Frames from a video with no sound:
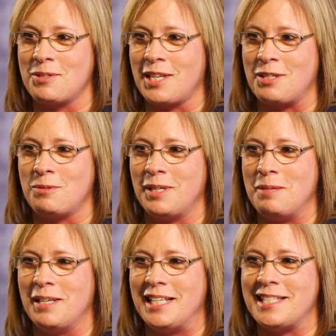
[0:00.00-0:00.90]
There was like
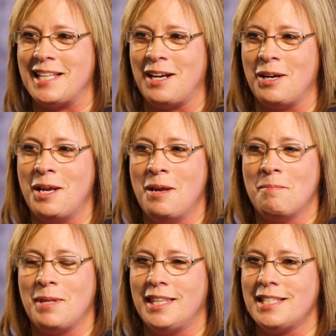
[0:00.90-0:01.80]
20 minutes there,
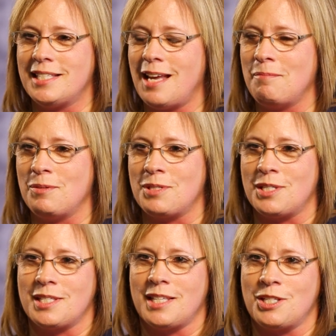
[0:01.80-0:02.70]
but this time it was
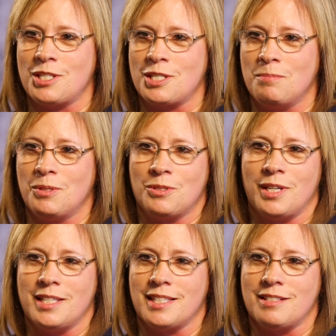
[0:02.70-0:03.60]
just such a smooth
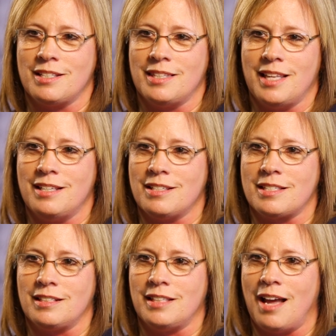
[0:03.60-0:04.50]
transition. They
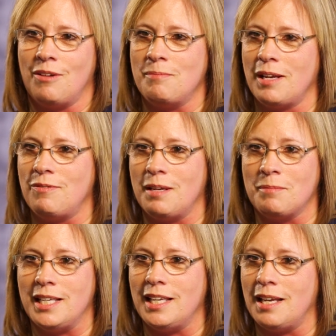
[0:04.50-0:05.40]
just allowed my
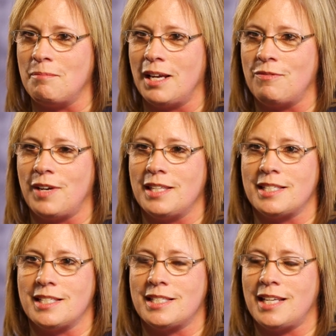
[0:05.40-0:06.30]
family and my
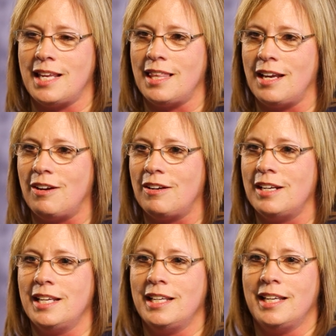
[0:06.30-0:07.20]
friends to stay there,
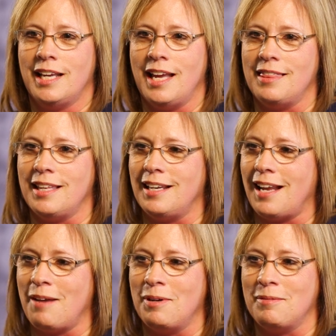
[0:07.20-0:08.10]
and
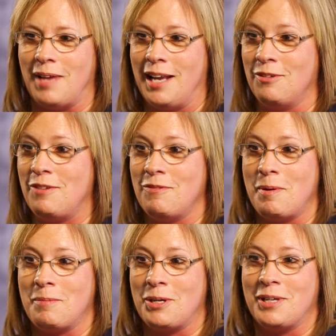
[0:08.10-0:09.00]
then I don't even
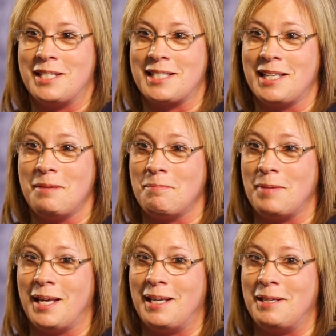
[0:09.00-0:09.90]
remember going to sleep.
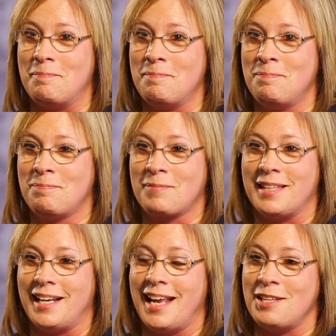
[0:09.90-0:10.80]
And
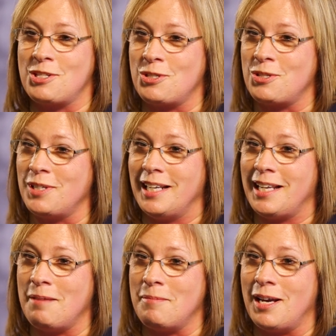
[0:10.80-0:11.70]
then I had surgery and
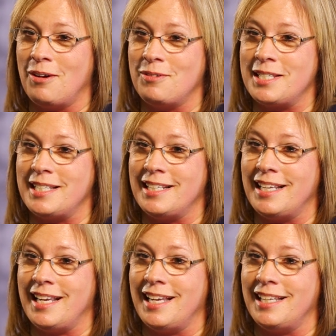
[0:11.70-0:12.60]
I came out,
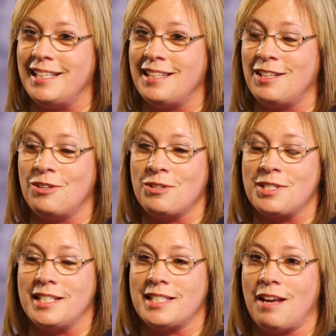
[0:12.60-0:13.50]
and the
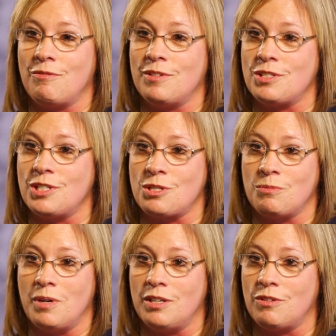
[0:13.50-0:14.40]
nursing staff was
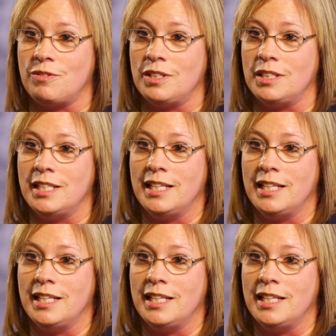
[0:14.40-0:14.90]
just wonderful.